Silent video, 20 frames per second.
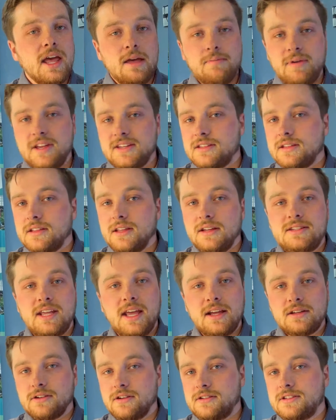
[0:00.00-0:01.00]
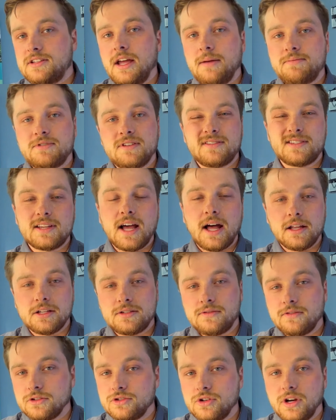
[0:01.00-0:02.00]
It basically takes our steps of solids
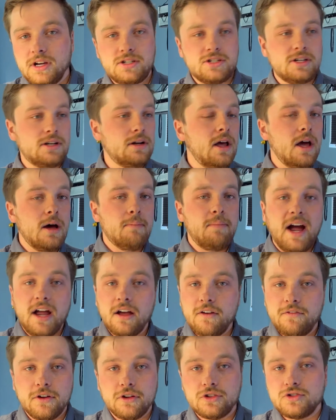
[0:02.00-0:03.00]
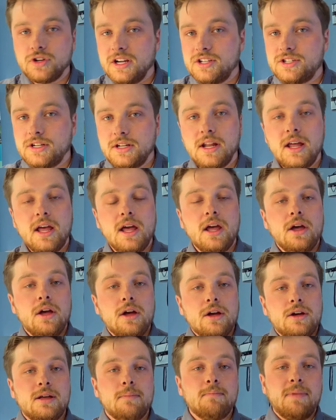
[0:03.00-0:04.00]
filtration, biofiltration,
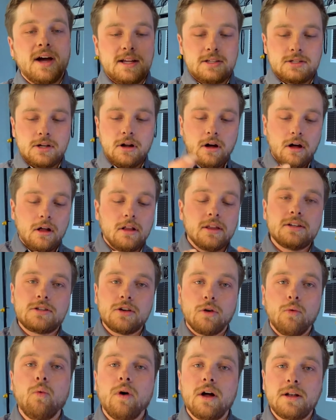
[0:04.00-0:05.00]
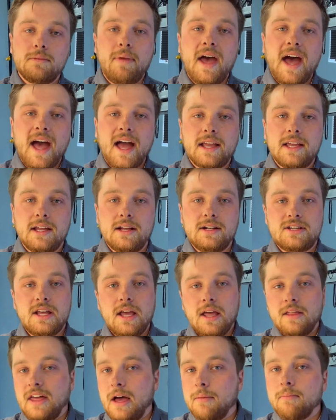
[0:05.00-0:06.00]
combines it all into one package
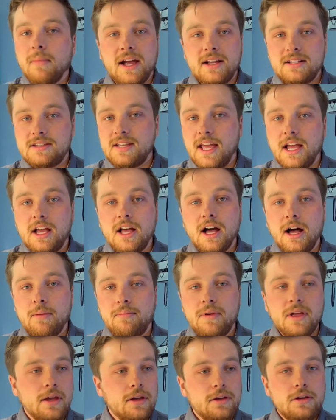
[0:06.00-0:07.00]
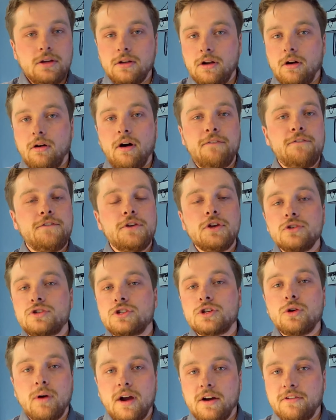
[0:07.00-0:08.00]
that might take up, a few
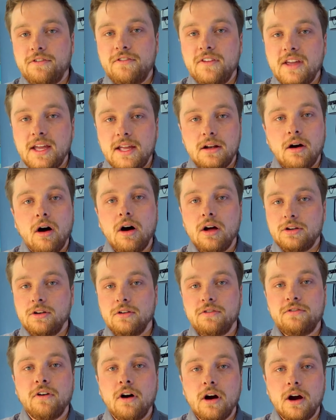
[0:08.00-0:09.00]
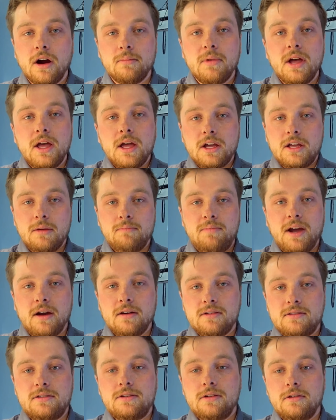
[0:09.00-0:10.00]
square feet on your farm
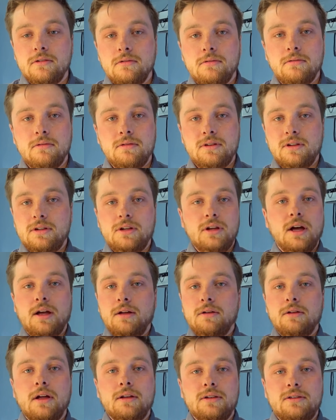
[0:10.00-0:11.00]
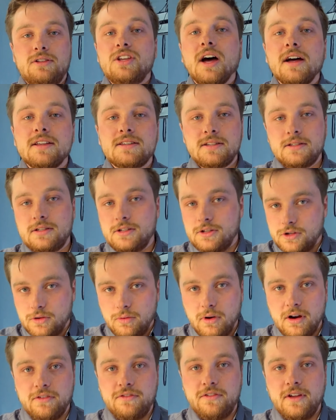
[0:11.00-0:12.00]
compared to dozens of
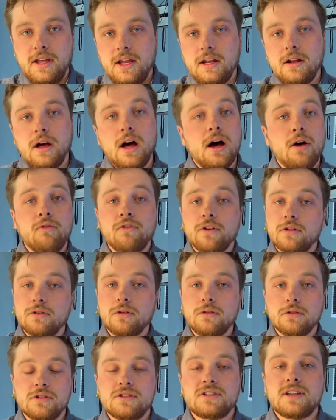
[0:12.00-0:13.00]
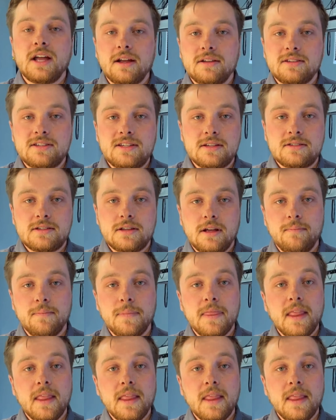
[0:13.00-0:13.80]
square feet for an older style system.